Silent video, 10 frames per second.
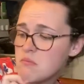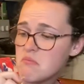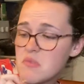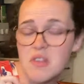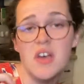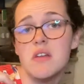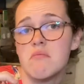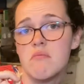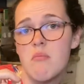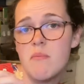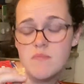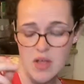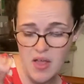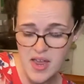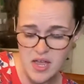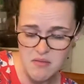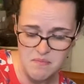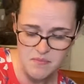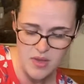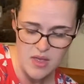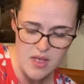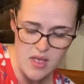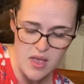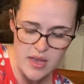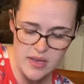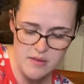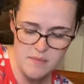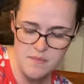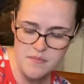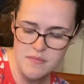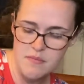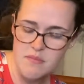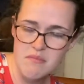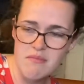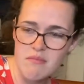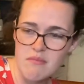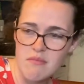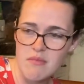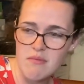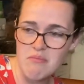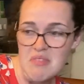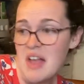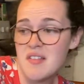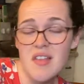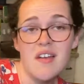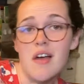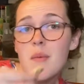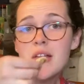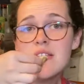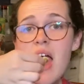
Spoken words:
It's good, I like it. It tastes like hummus.